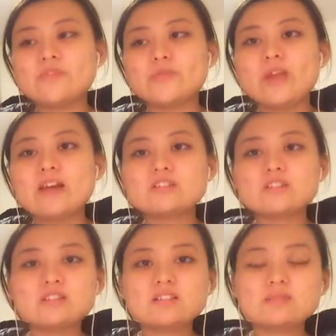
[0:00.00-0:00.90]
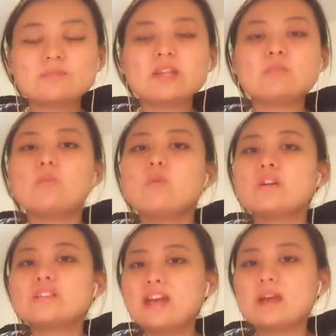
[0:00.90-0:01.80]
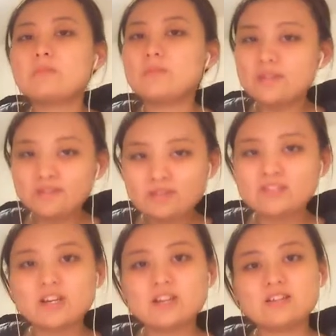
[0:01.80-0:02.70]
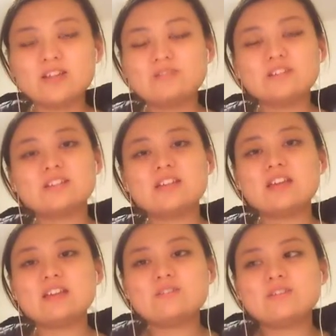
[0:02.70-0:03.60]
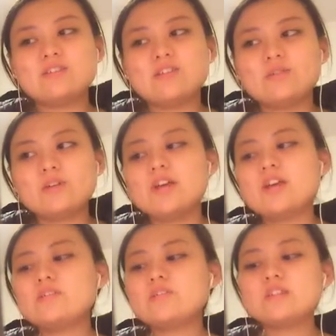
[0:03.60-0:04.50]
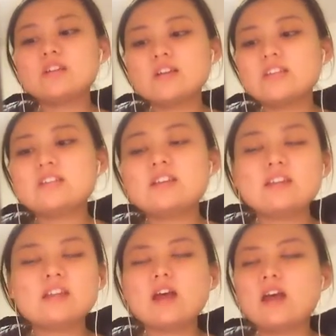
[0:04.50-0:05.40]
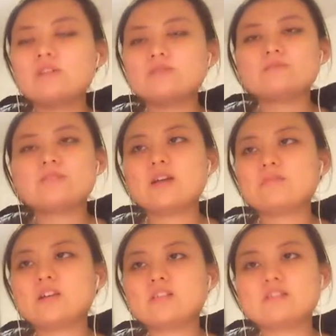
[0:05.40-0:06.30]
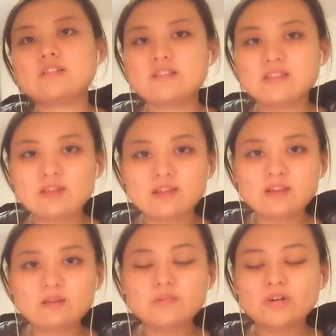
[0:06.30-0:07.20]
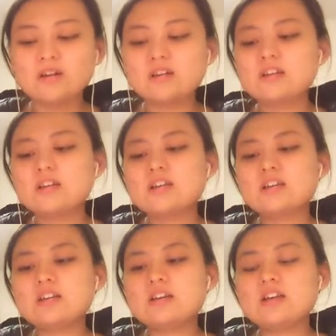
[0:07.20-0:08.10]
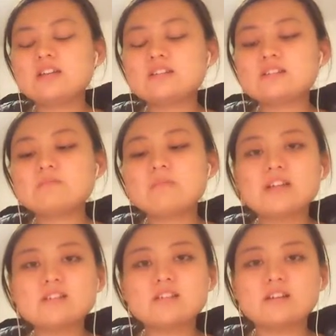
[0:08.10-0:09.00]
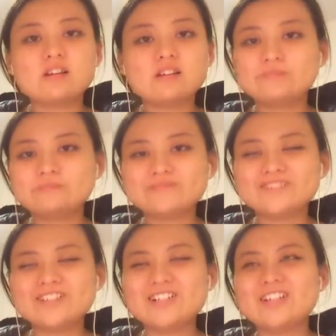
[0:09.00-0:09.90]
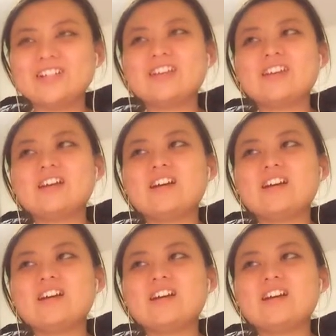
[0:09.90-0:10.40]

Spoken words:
we actually spend more time with each other every day, even though you're not here and I'm not there. But it doesn't matter really,